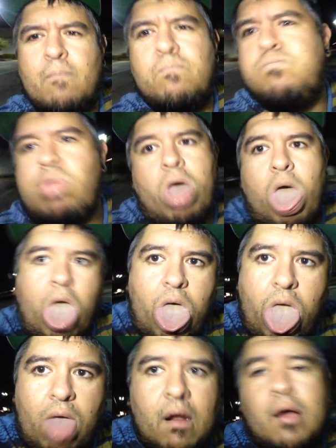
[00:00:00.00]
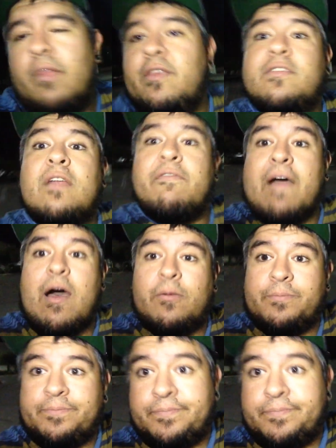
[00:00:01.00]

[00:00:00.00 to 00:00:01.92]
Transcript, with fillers: bleh, all this stuff out